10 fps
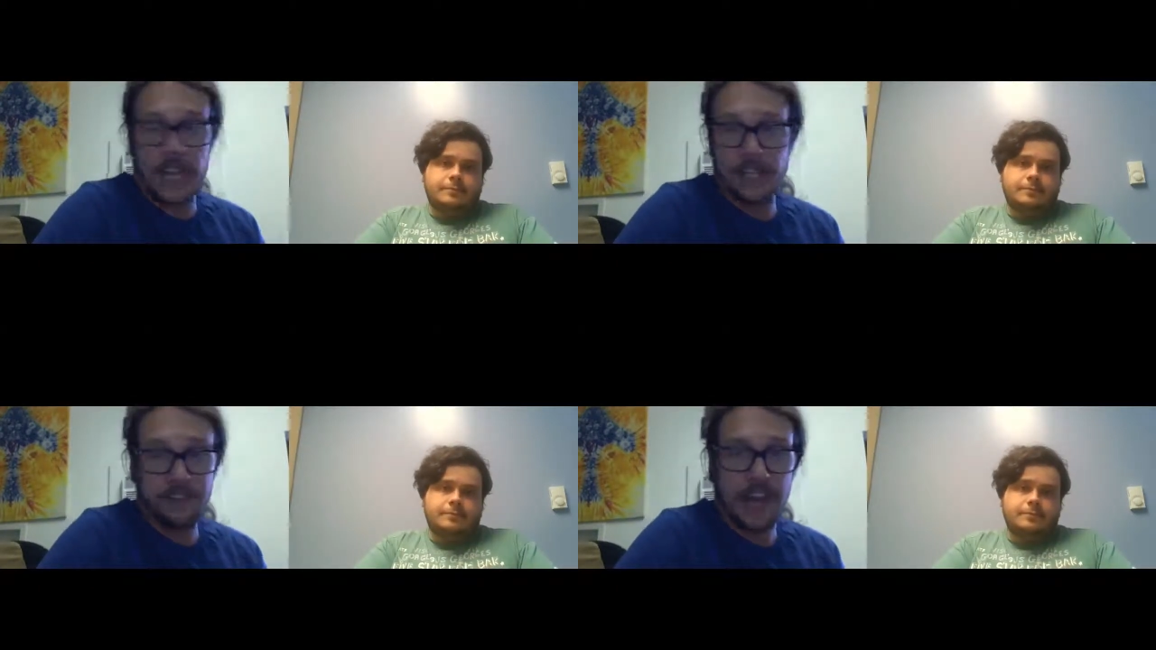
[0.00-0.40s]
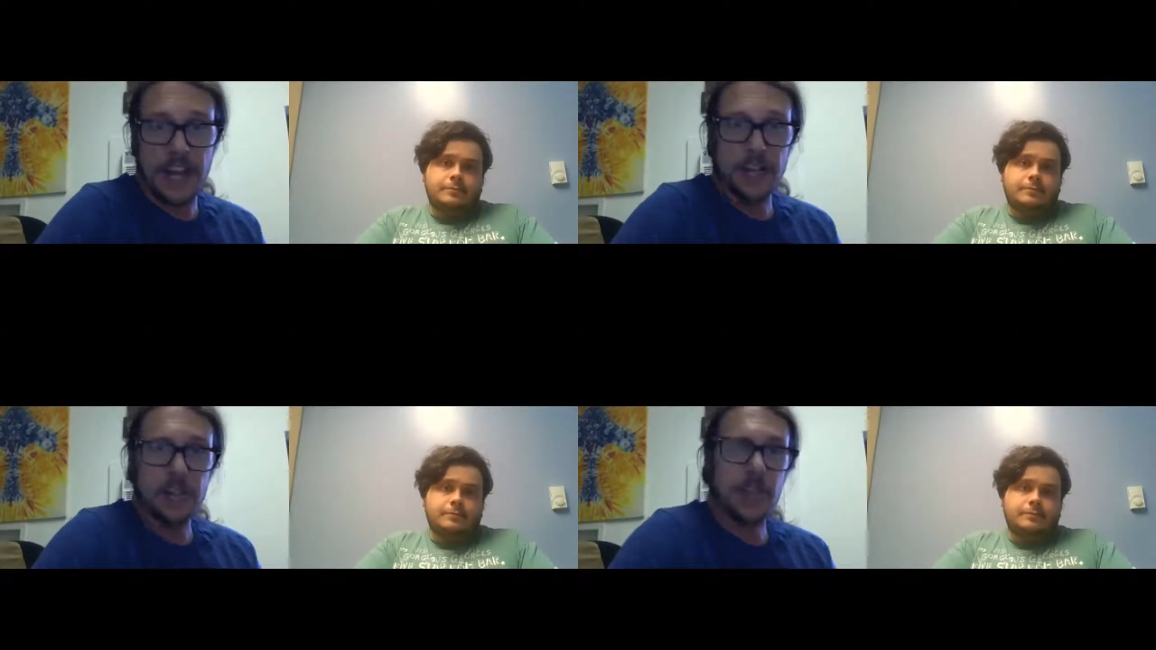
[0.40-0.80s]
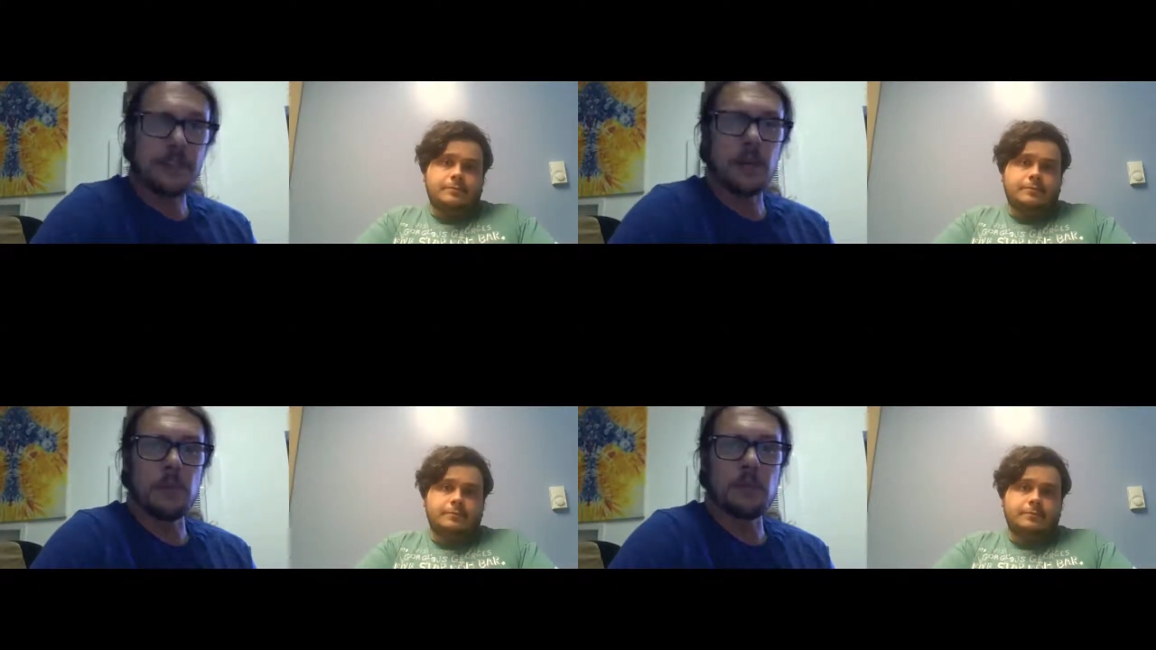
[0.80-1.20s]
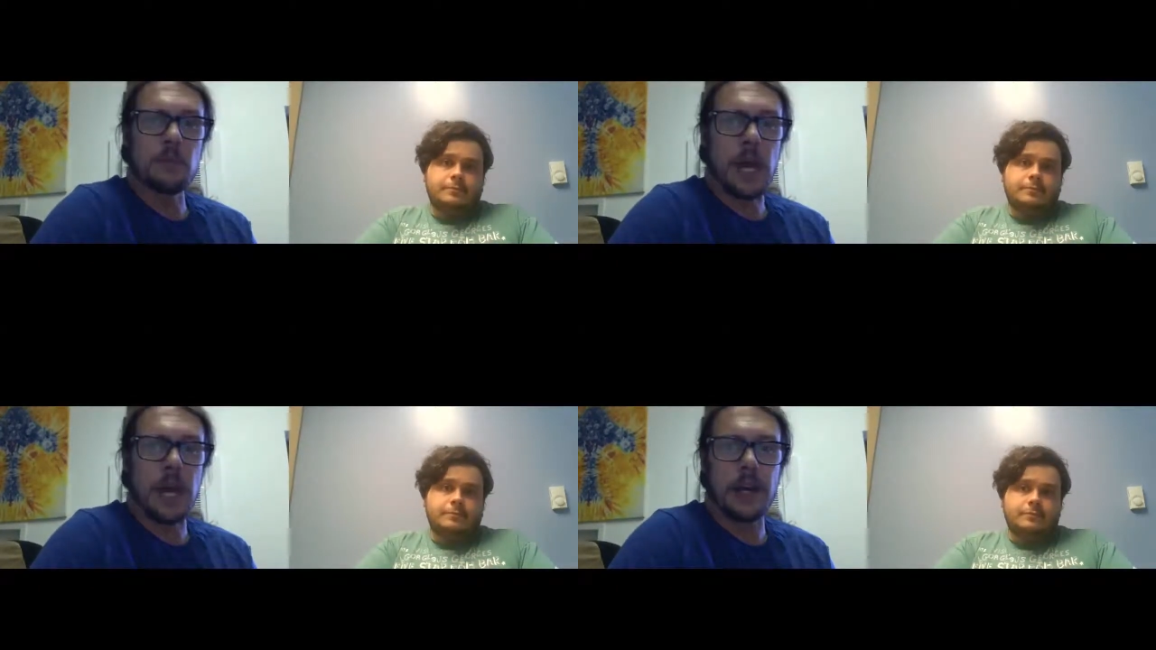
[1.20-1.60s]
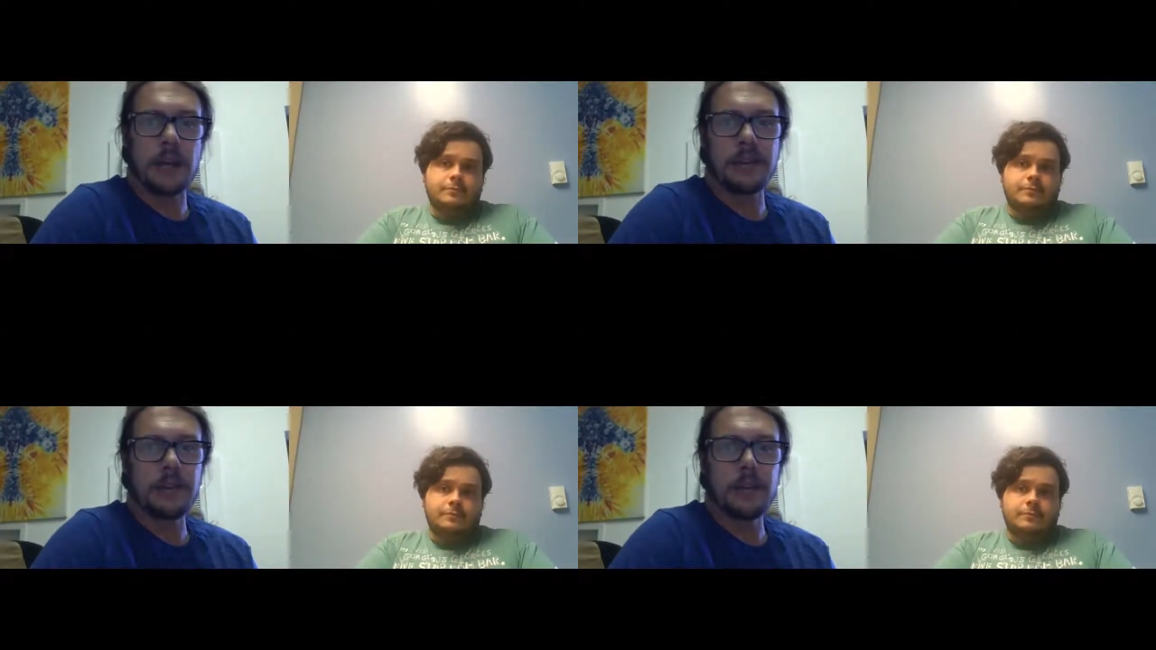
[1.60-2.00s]
Speaker 1: advantage of them, uh,
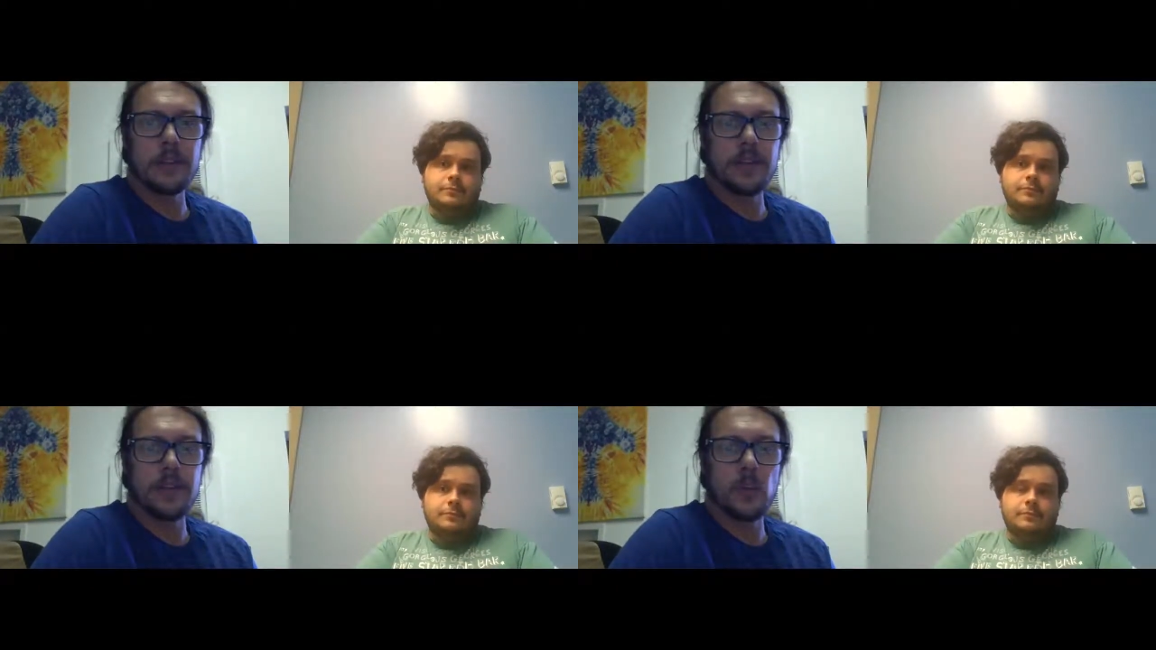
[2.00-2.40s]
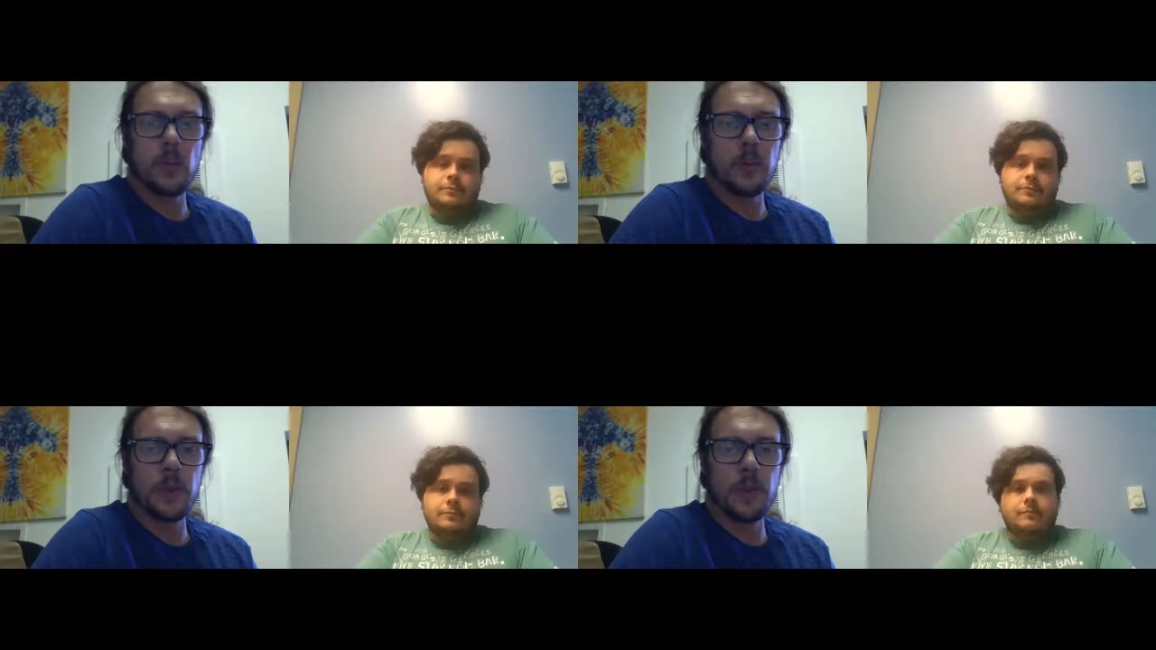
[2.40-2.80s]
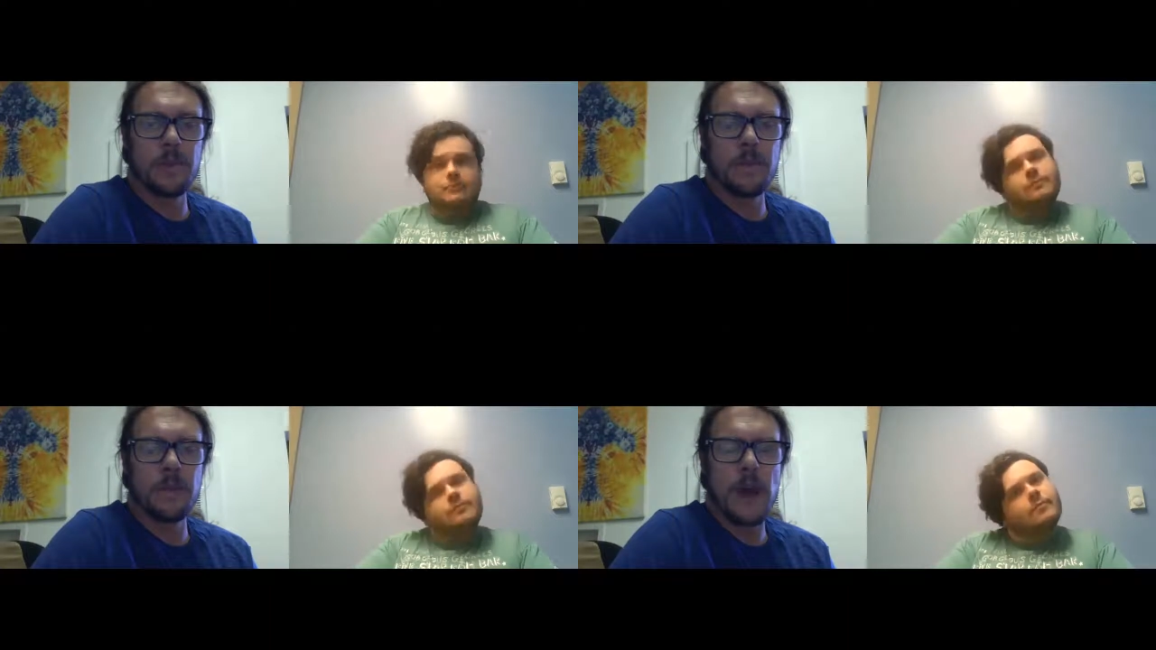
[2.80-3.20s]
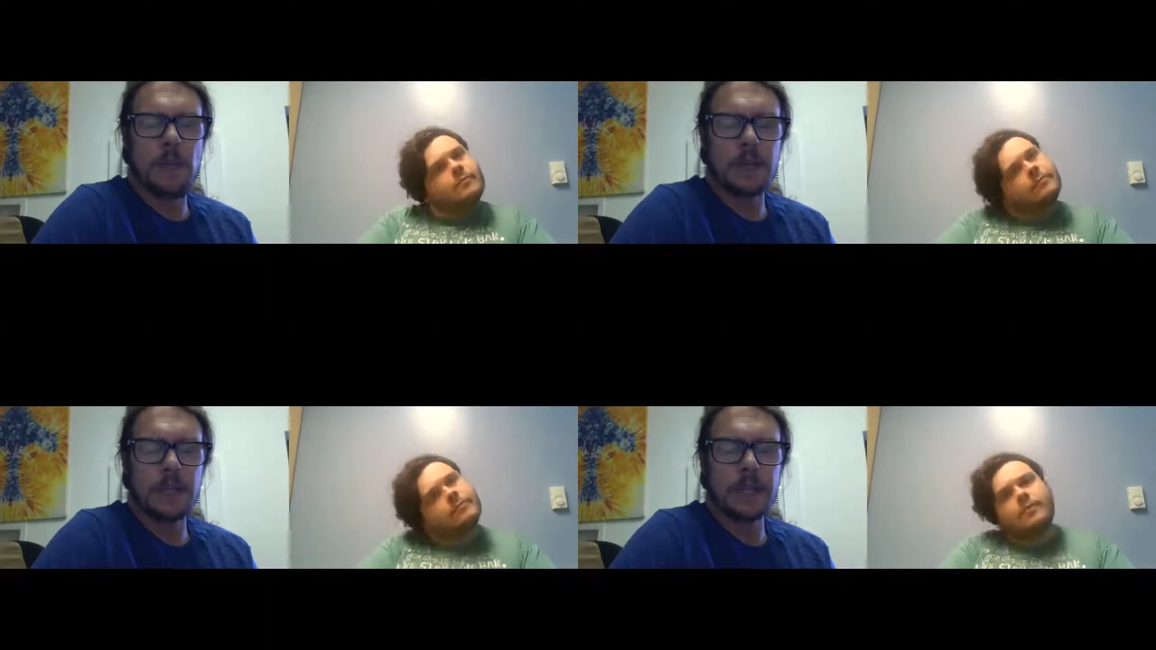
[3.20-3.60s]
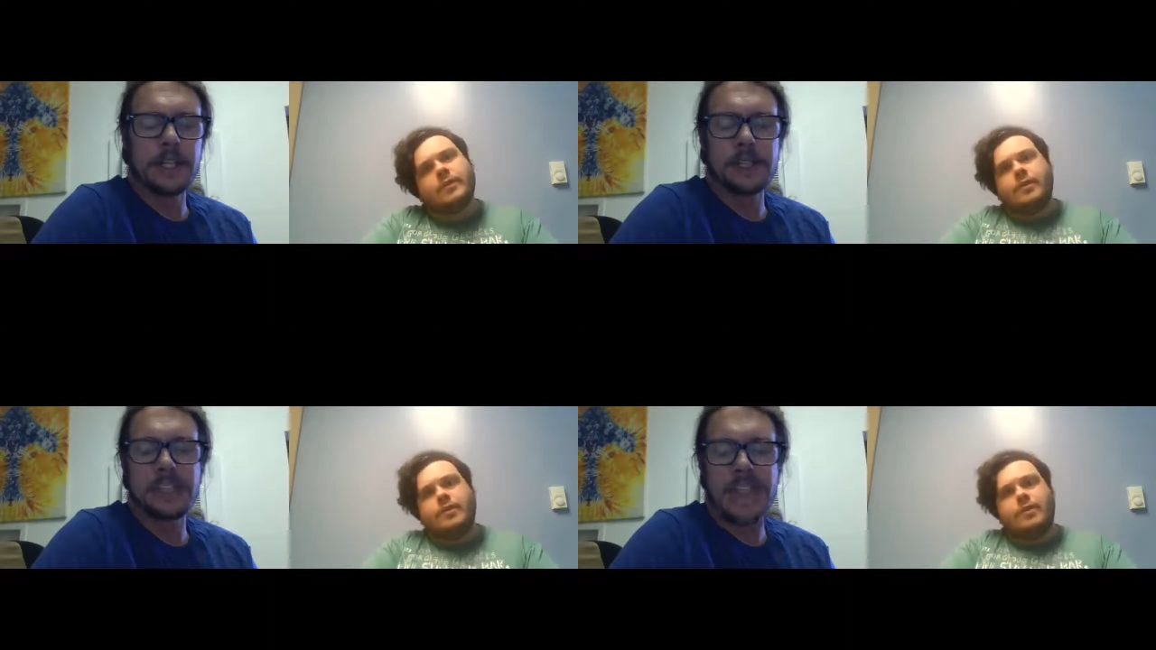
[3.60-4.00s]
the the ability
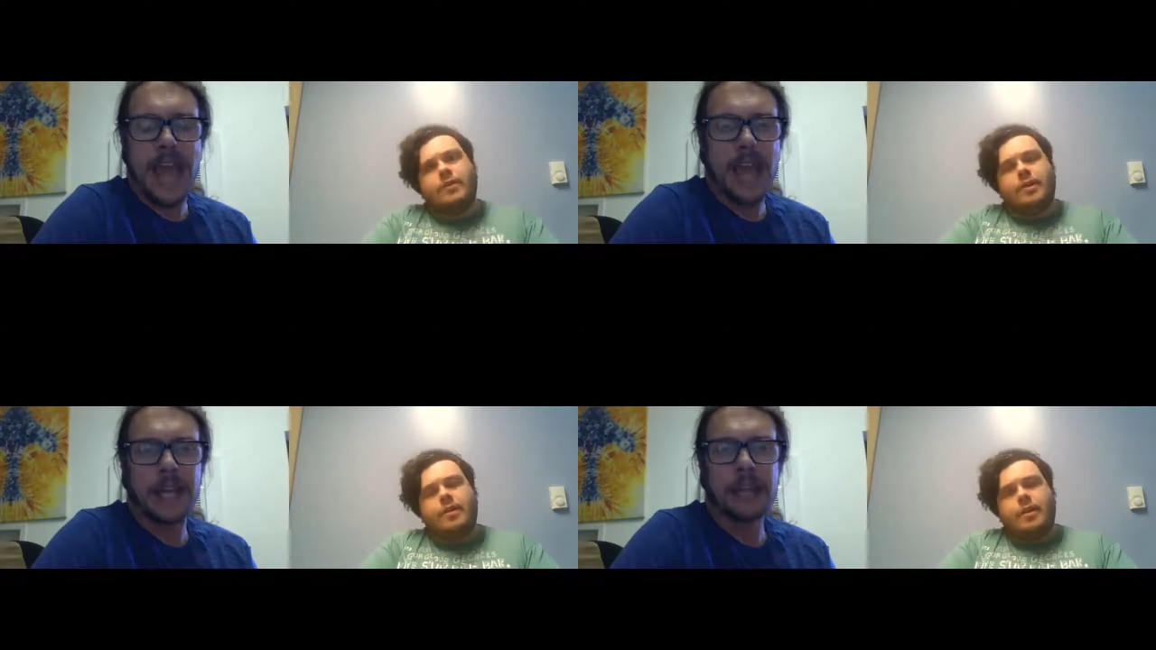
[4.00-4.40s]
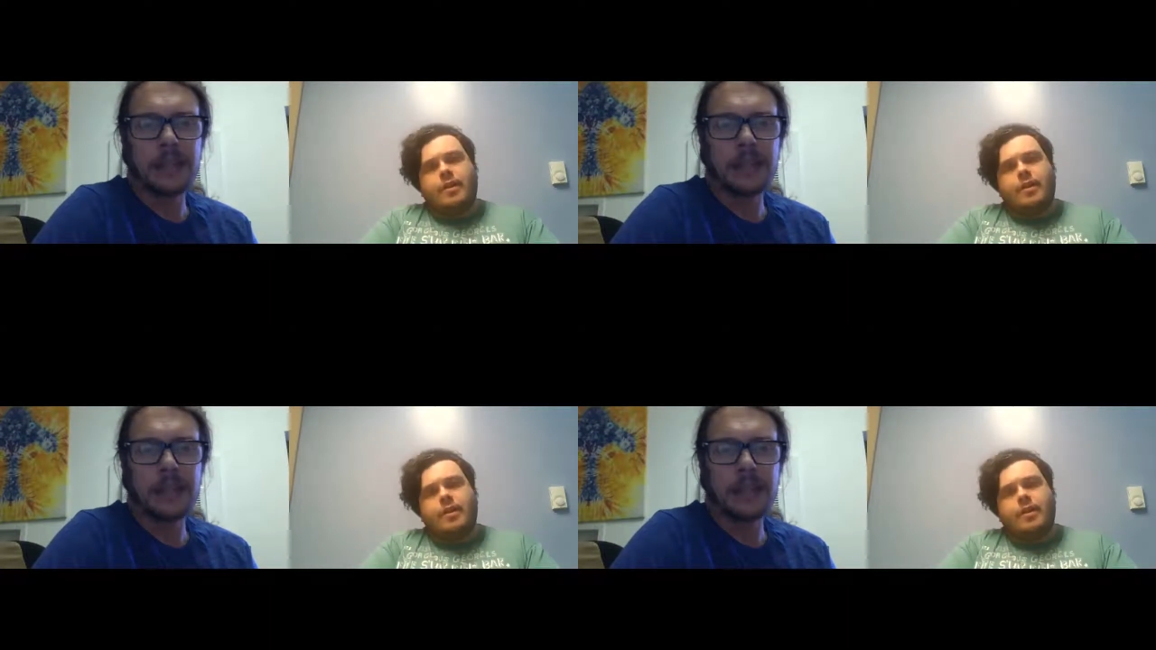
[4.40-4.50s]
to stack